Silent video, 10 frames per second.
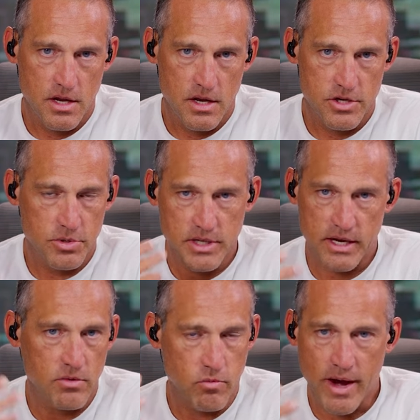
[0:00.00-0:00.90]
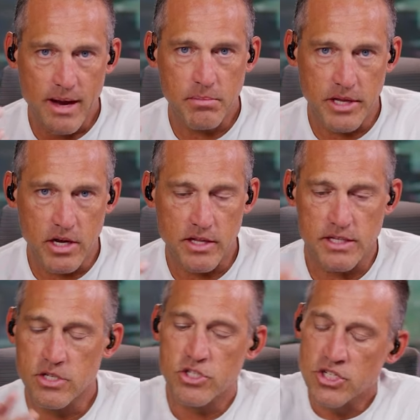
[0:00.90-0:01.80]
She was like rambling on.
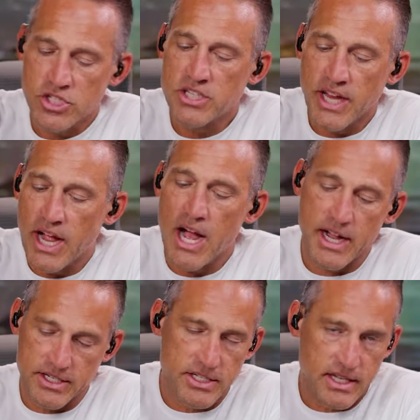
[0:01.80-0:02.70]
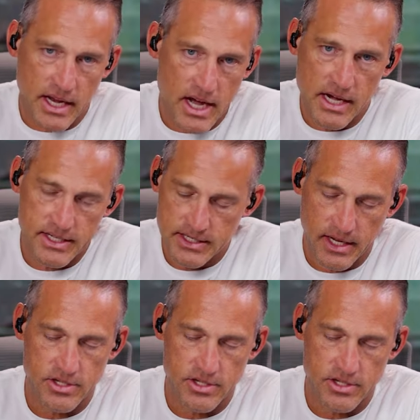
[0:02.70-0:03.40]
Said, just just say I, just say I, just say I.